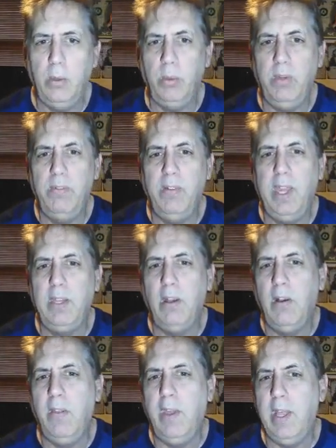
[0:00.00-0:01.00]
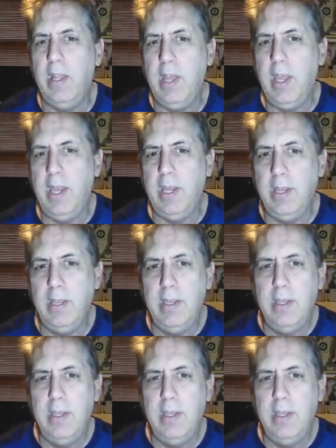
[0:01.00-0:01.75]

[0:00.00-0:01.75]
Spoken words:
it'll reflect all that light.